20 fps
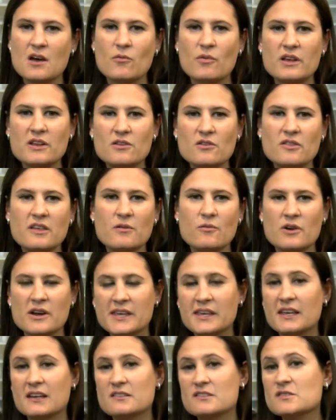We know that
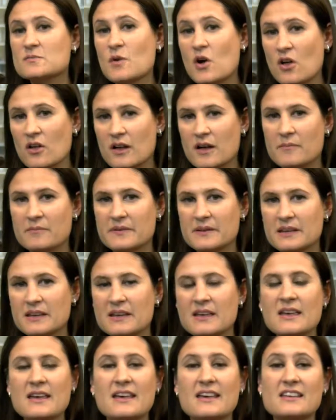working at a small
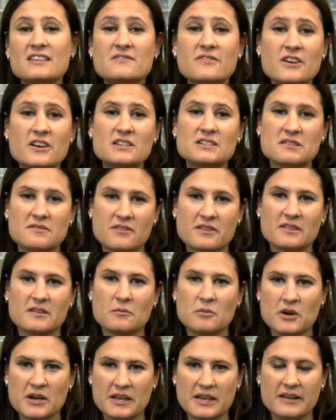company is very different
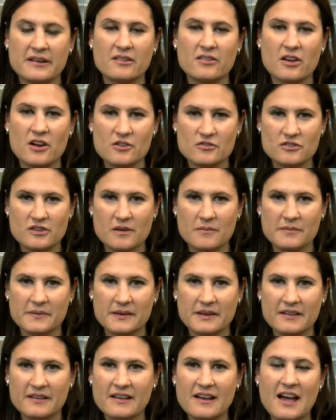than working at a large
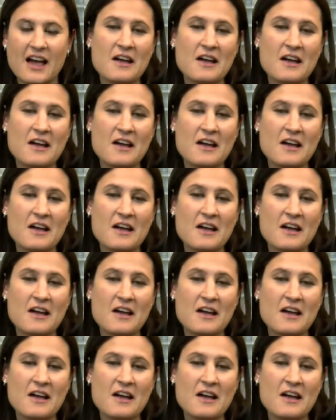company.